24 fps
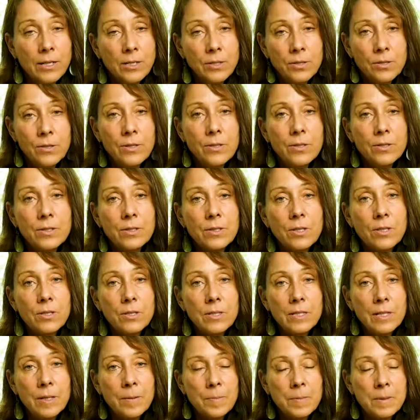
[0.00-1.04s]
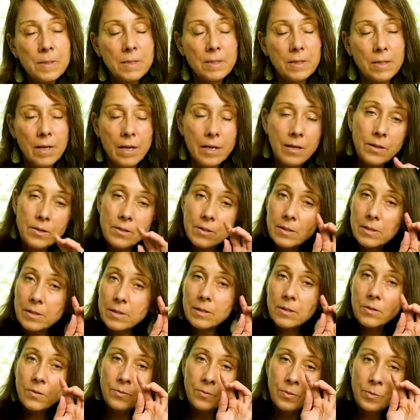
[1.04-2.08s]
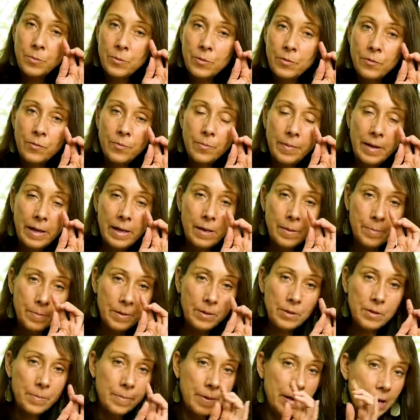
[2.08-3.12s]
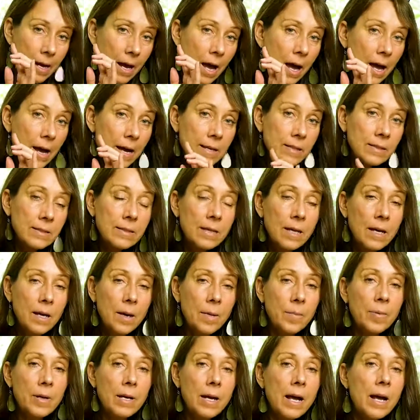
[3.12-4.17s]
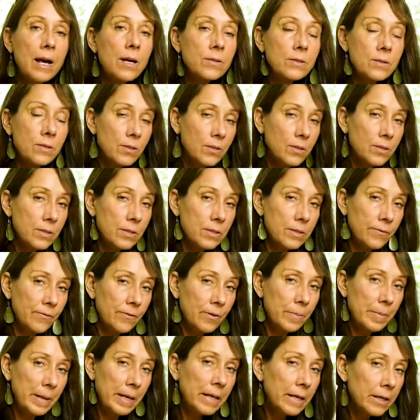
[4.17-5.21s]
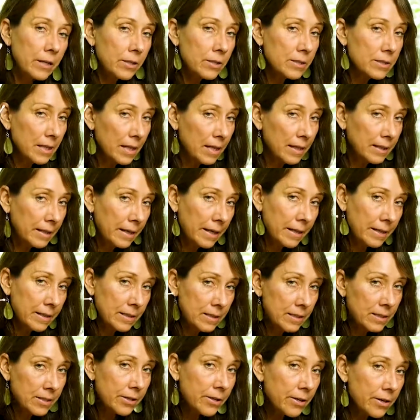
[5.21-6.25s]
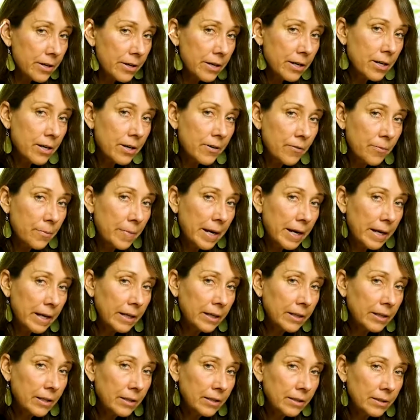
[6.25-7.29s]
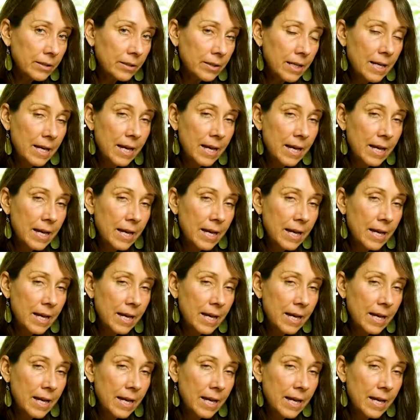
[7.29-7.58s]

do use Q-tips. I use it to remove makeup under my eyes, but I also use it for my ears on the exterior of my ear,